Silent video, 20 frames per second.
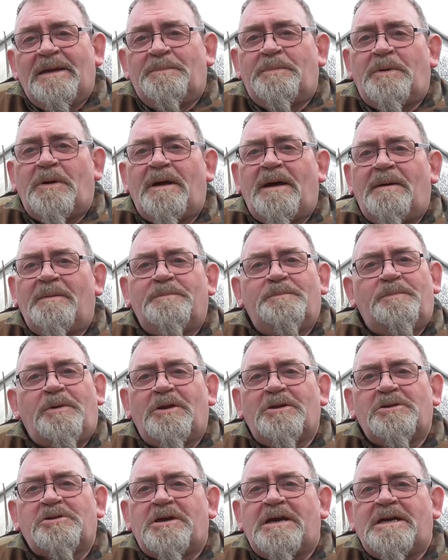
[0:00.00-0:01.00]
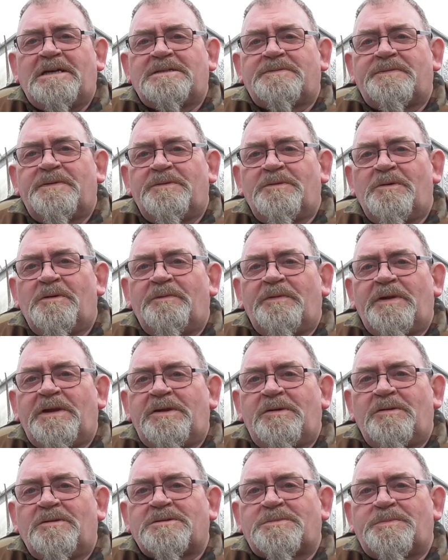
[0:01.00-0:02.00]
But I apologise for no
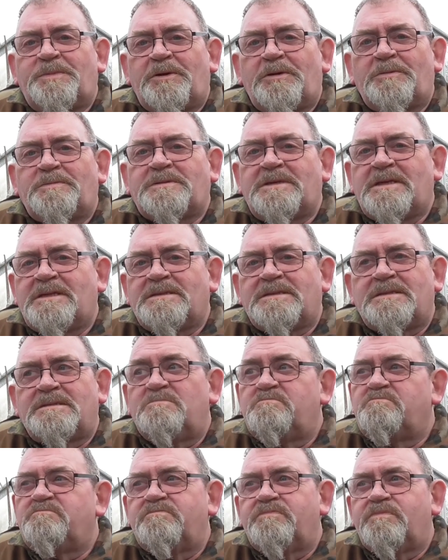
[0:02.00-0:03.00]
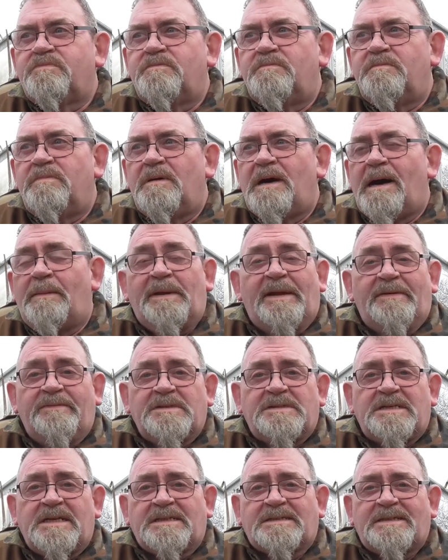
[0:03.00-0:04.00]
videos put up since I believe
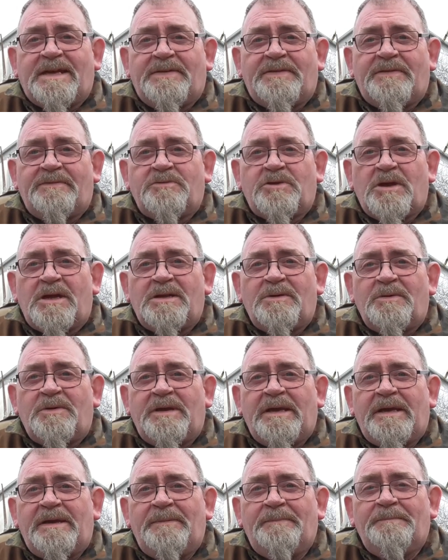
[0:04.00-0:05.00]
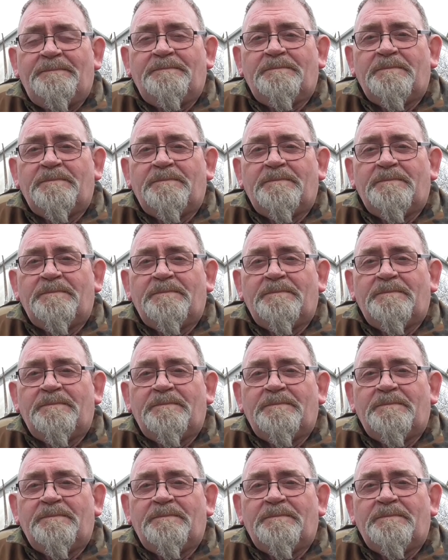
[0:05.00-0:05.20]
the 16th of January.